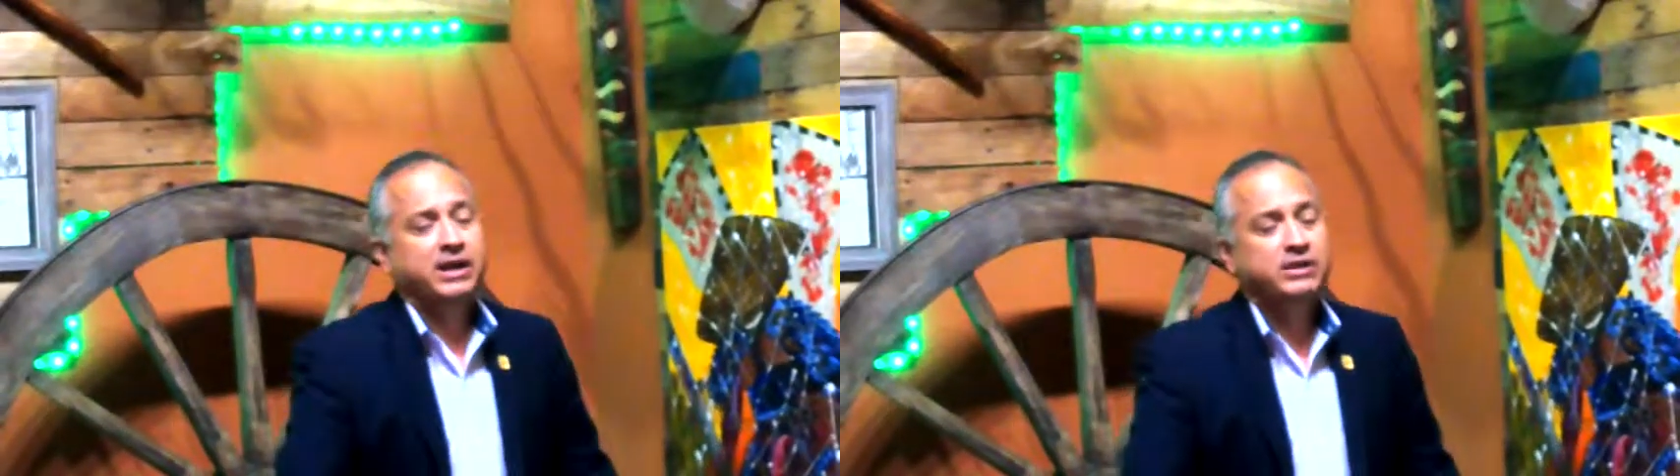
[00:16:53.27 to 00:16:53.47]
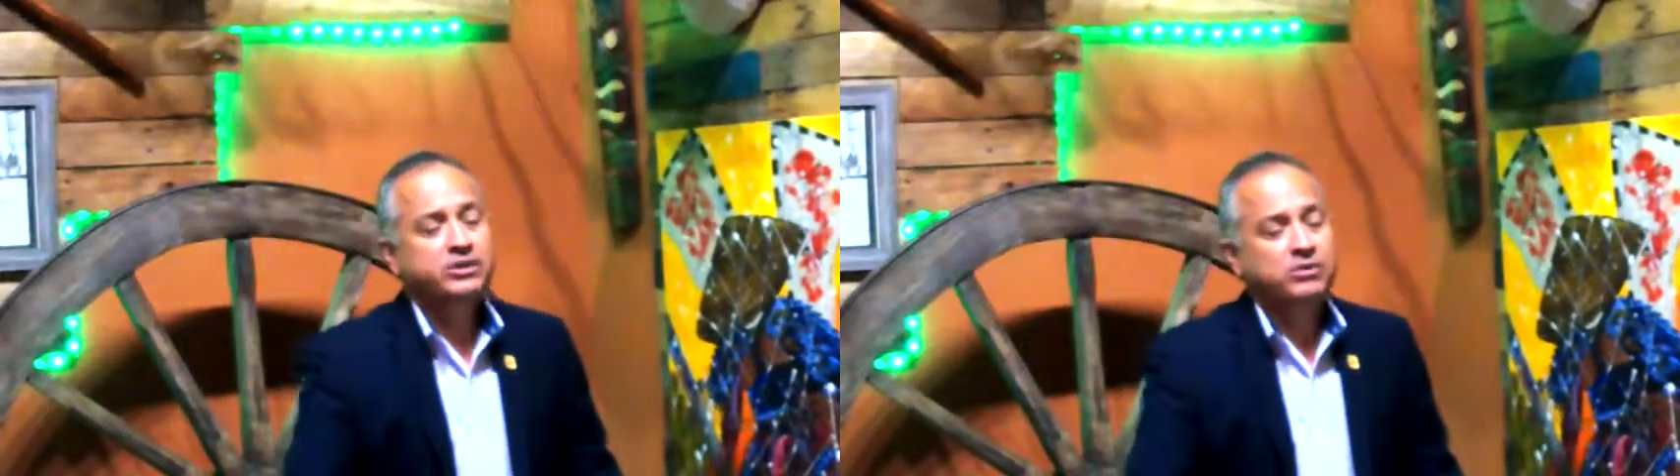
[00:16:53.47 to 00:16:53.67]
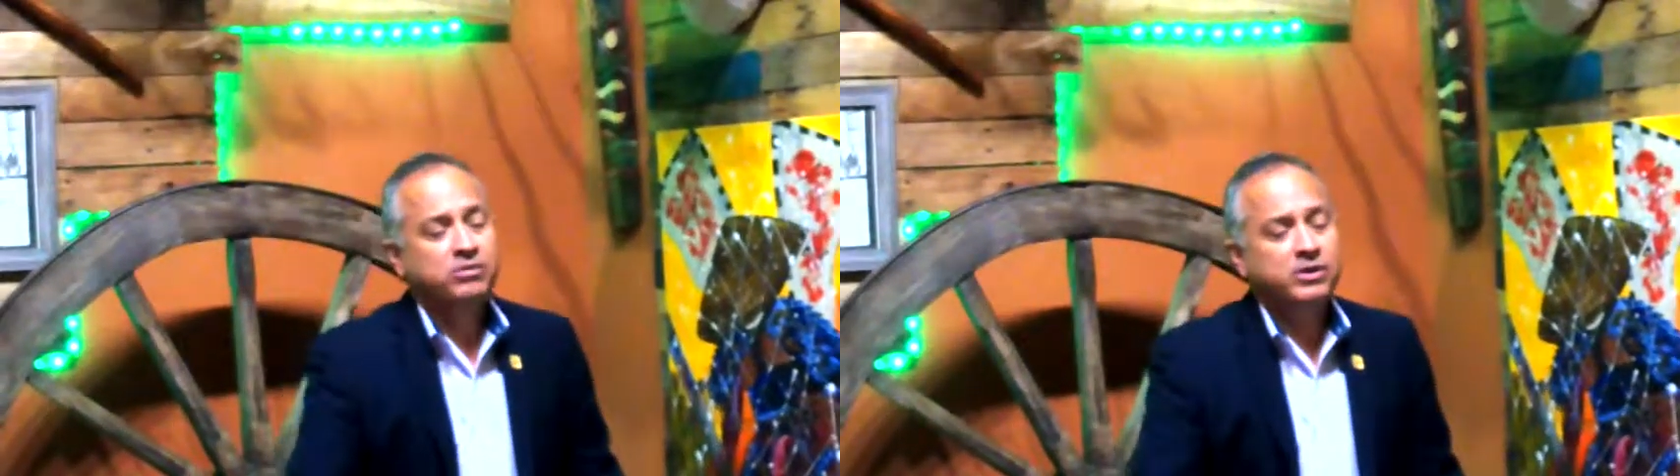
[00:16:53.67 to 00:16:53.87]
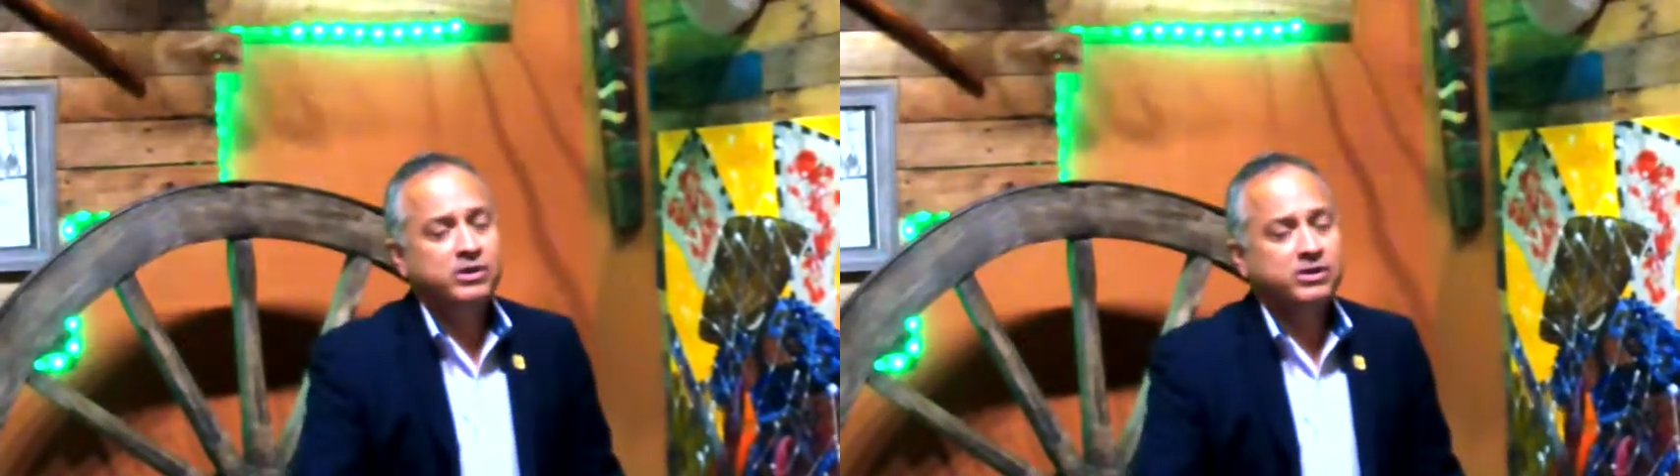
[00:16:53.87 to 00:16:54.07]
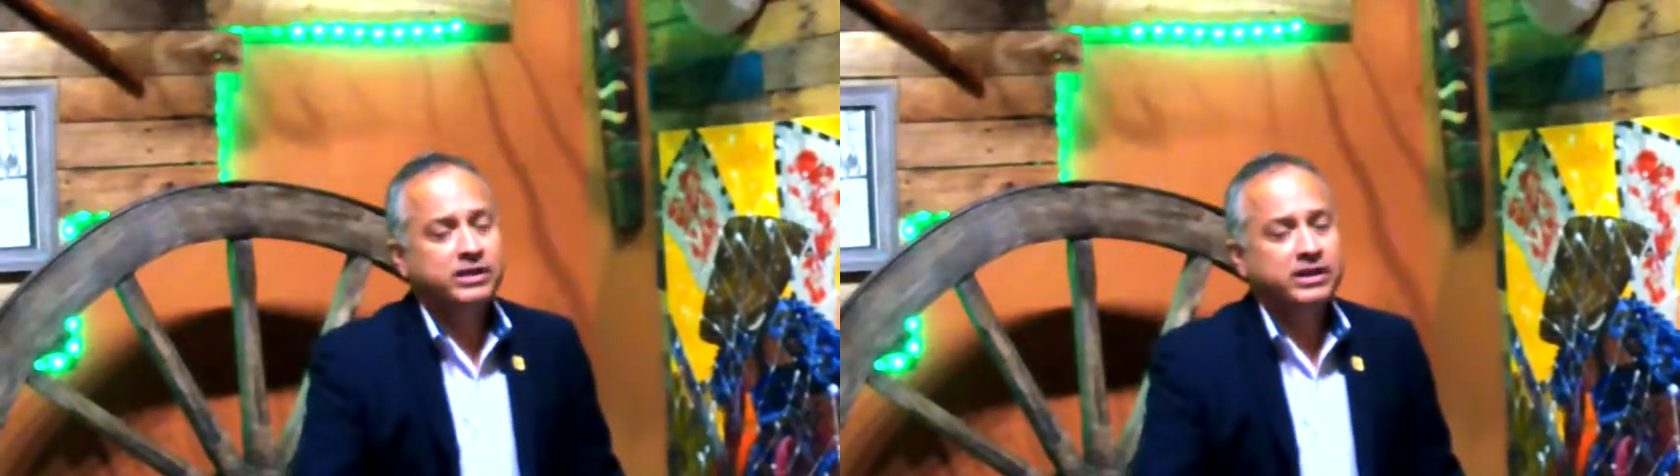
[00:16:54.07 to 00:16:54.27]
And so we're
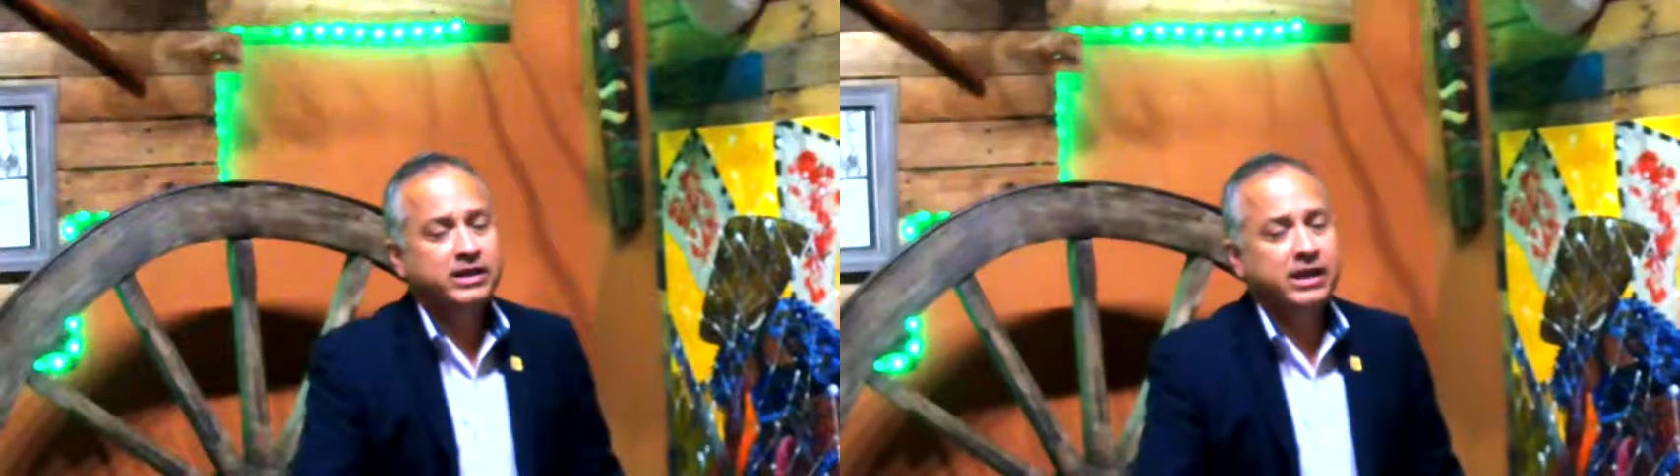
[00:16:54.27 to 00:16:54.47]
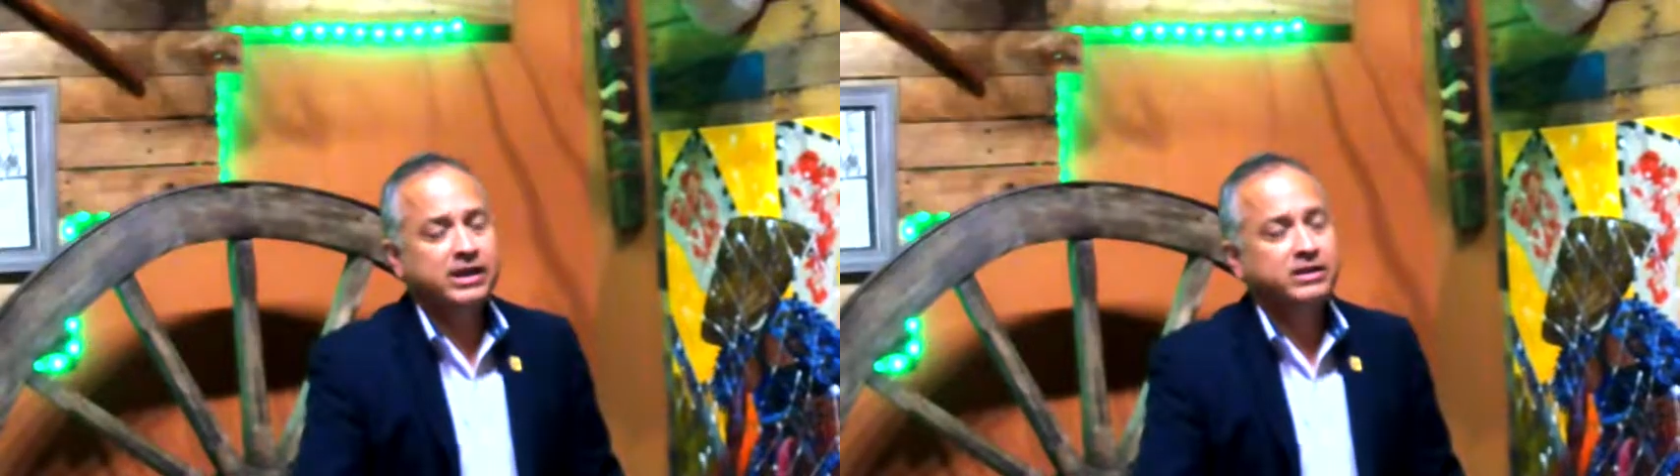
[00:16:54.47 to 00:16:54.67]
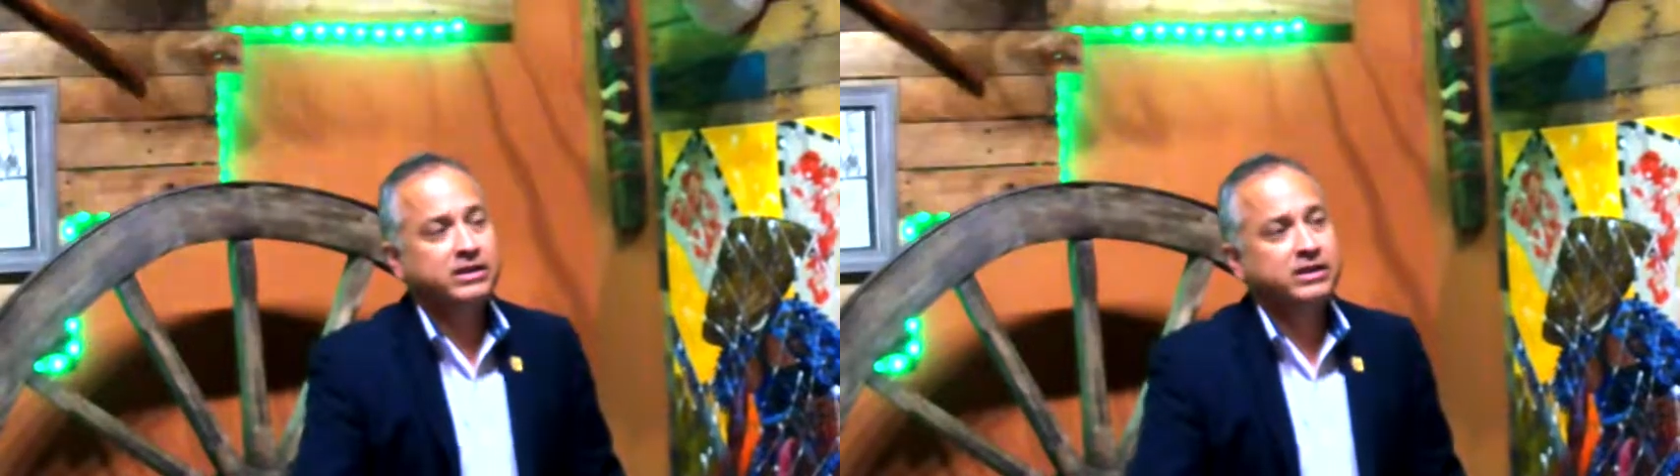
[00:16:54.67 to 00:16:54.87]
looking at